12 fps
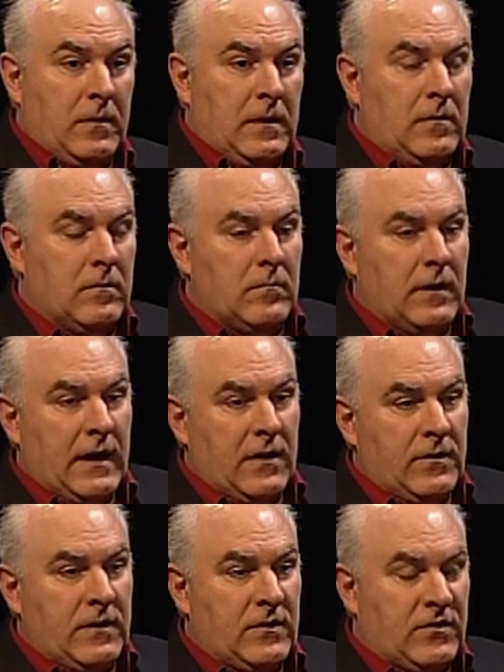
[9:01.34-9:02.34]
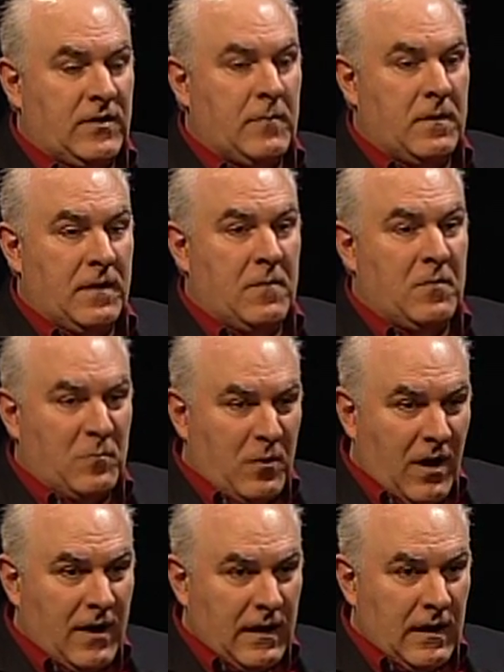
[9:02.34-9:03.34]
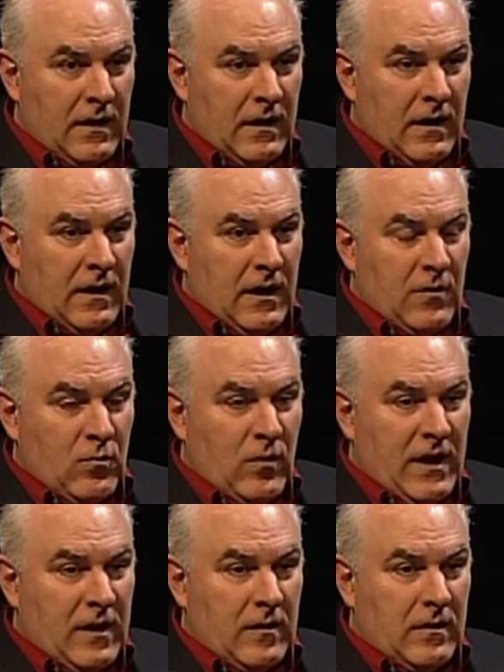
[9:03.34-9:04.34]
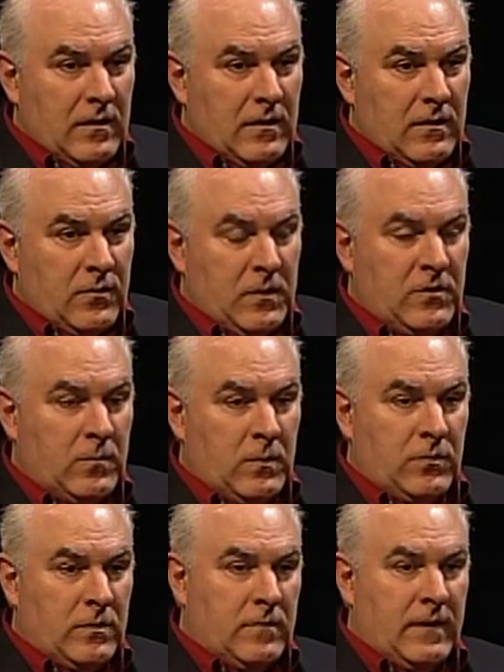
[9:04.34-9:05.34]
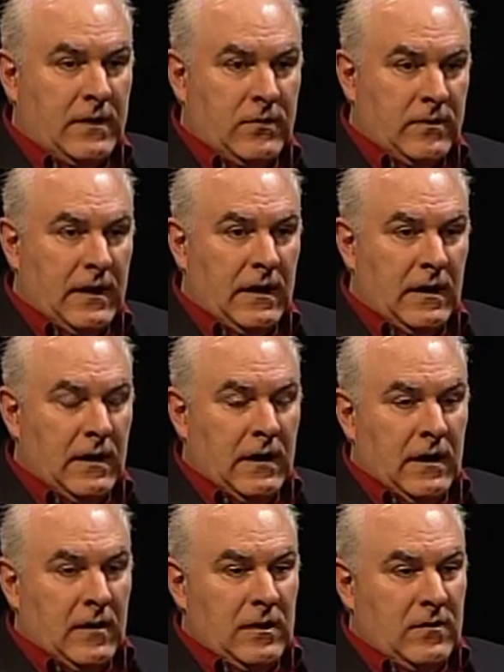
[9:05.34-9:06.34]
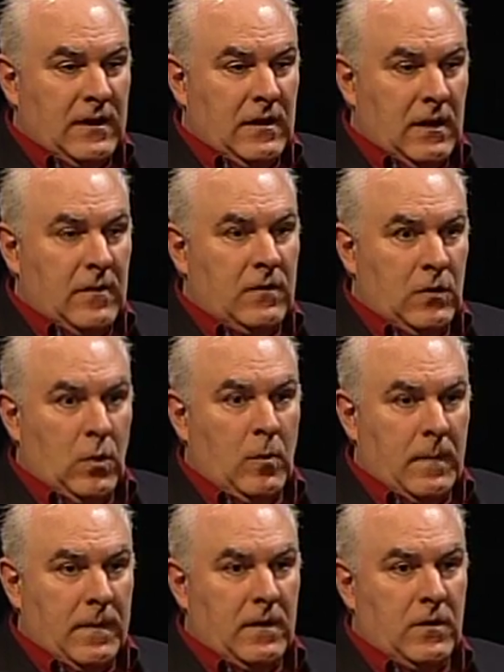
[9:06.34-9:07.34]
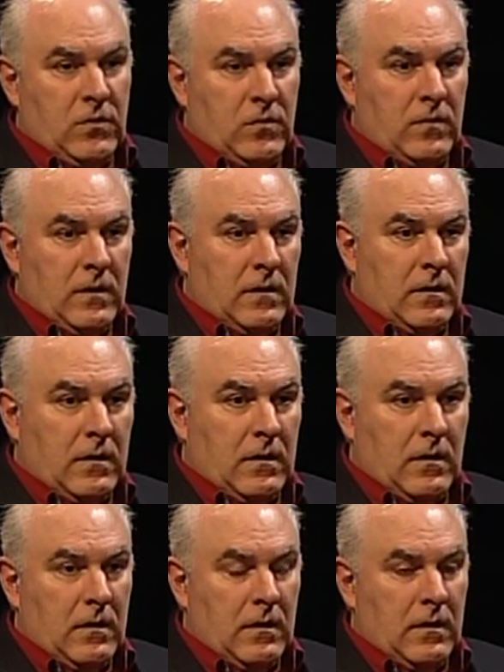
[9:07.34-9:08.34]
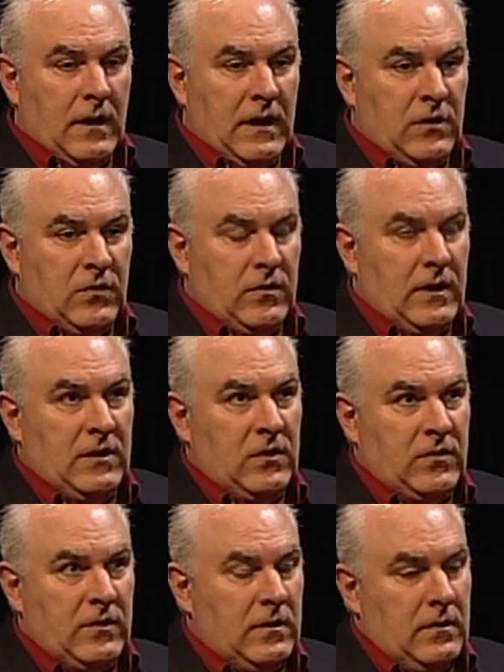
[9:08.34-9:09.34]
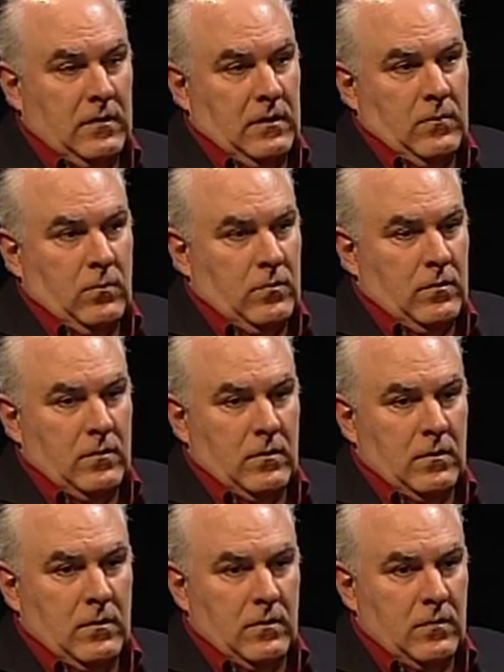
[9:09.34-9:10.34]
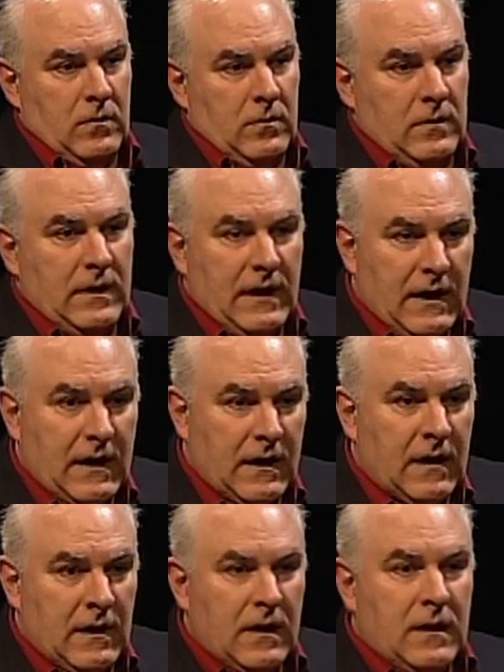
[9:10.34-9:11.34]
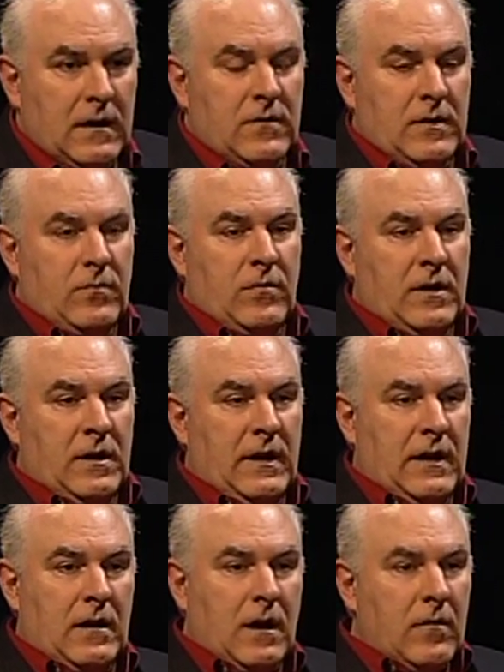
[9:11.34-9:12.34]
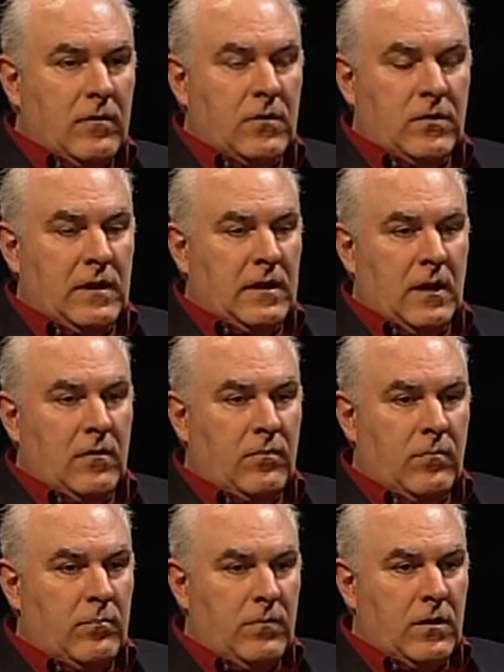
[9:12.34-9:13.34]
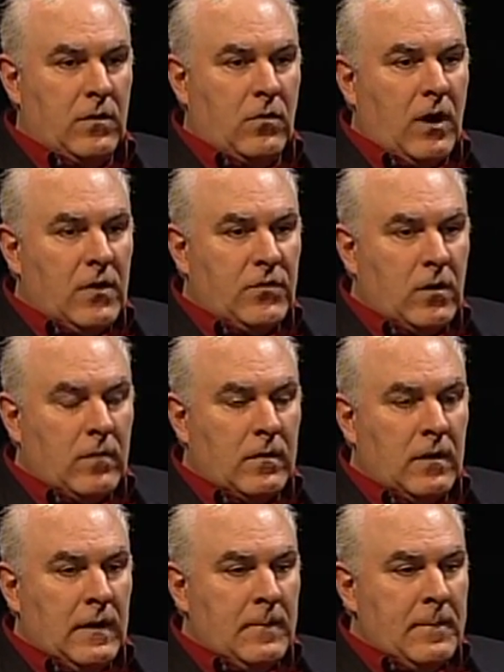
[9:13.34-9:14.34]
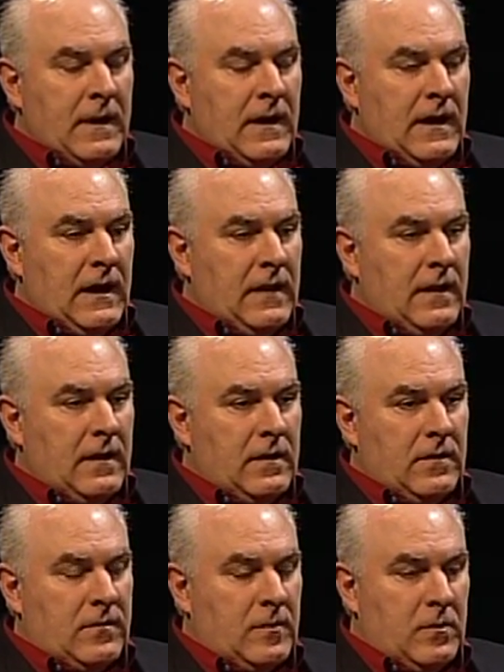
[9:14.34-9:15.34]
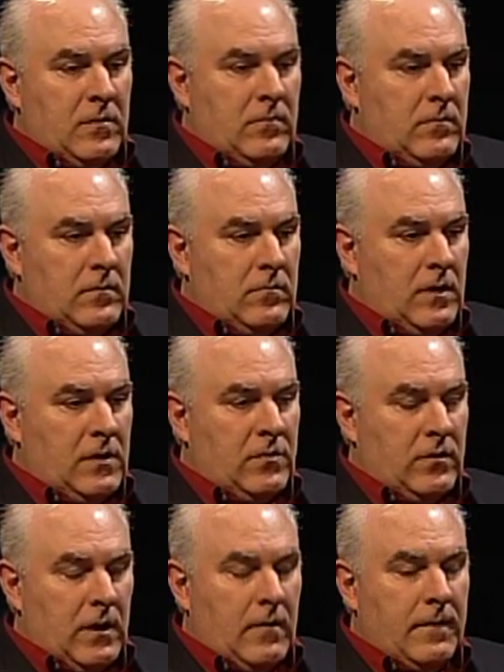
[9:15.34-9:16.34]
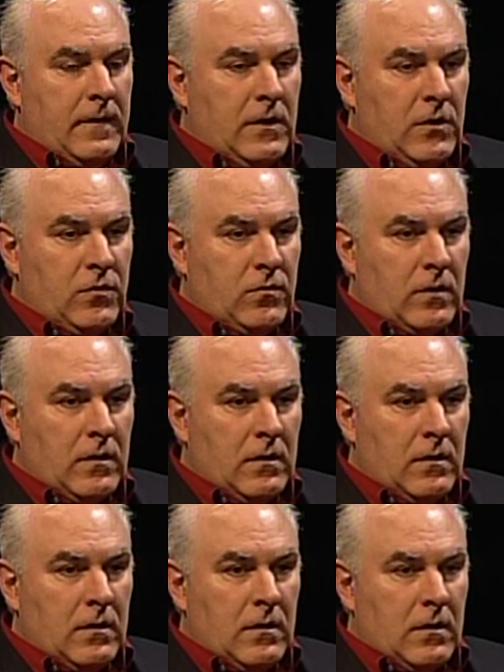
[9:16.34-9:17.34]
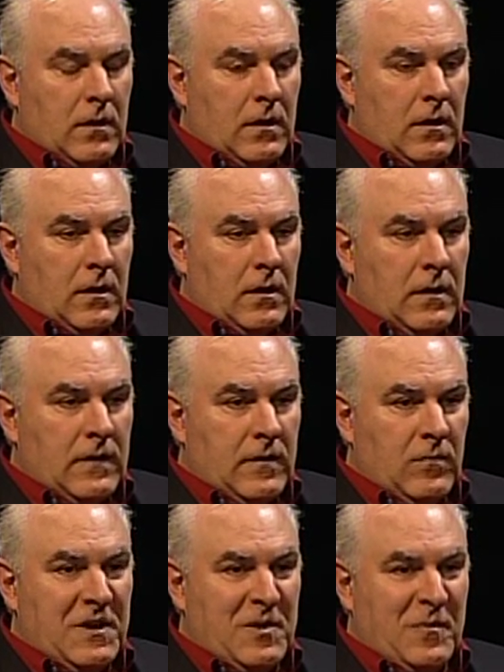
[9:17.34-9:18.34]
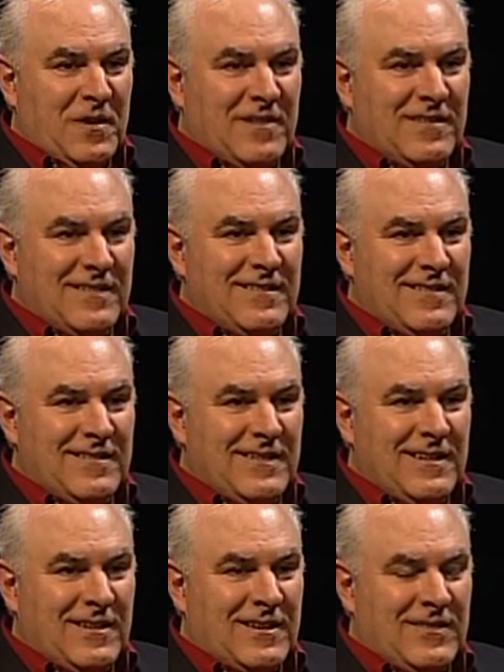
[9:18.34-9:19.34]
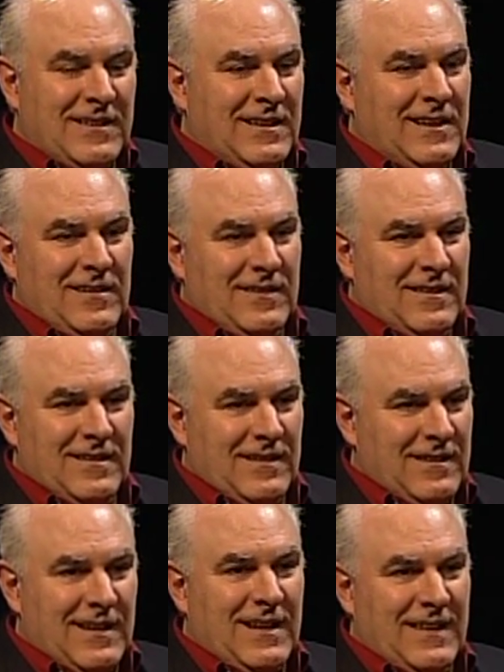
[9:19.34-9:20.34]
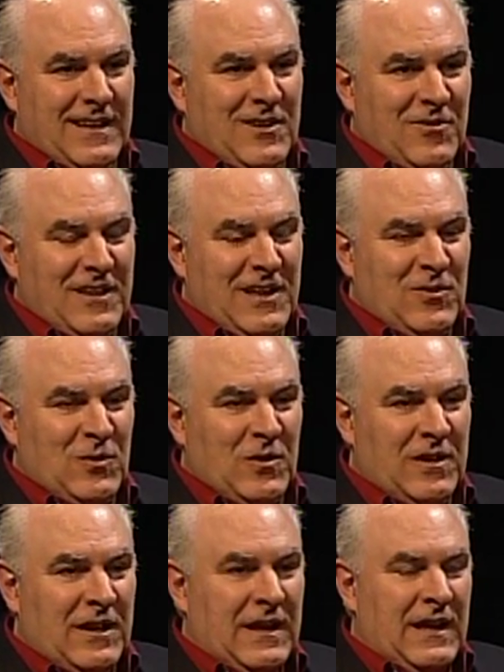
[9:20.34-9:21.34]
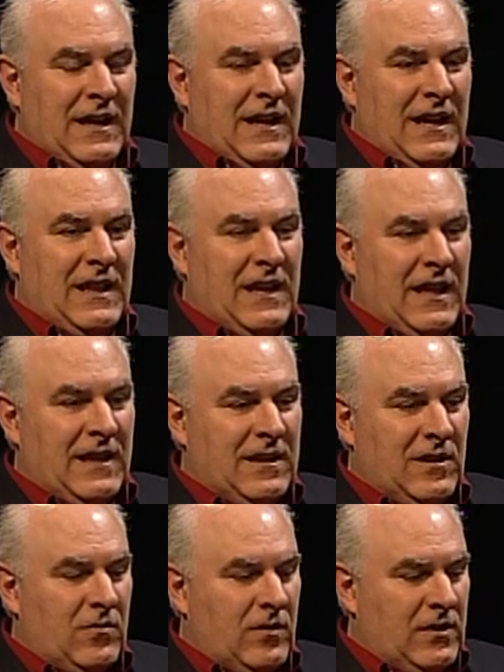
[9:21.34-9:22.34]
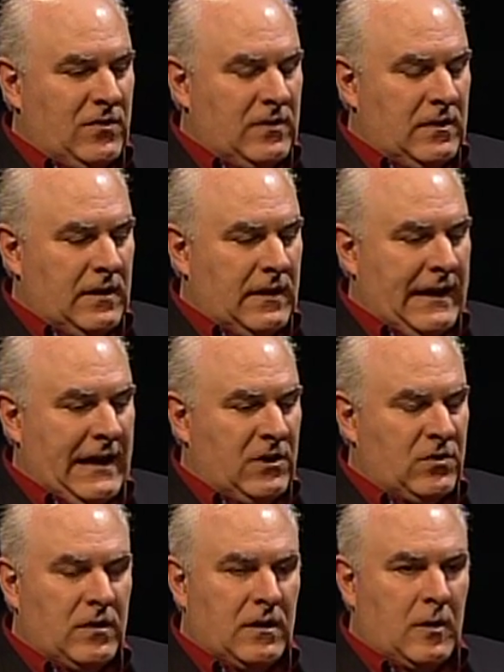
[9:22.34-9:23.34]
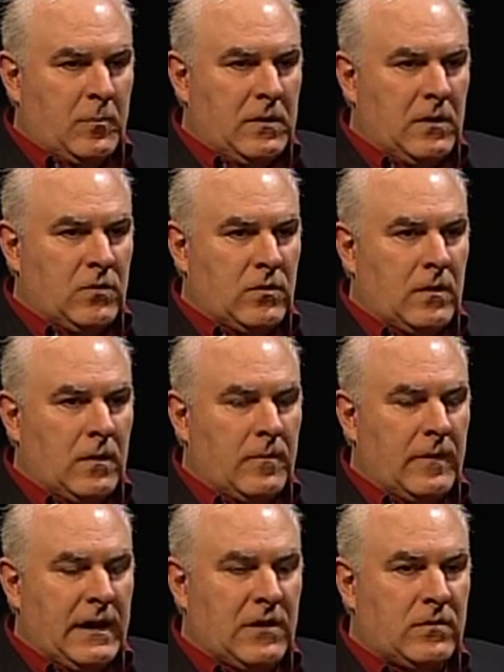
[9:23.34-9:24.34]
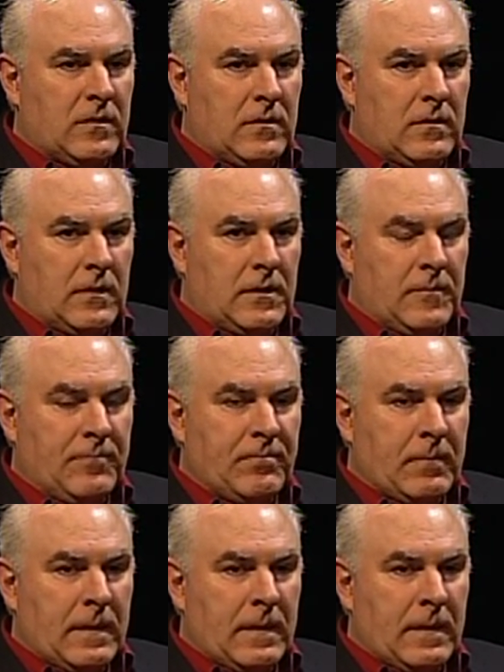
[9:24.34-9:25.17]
elite athletes, and some of them have bought it and read it especially ones who live out of state, because yeah. they love to know about the history. Uh, oh, right. I just, I just from a runner's perspective. Yeah, yeah. Because I've run it and covered it, so they love right. the crossover, and th some of the, the, runners love the history uh, that they read about. You know, because they, can relate, right? Yeah, they yeah. can relate to it. Sure. And then I did a race in uh, Ashland a couple years ago, Ashland, um,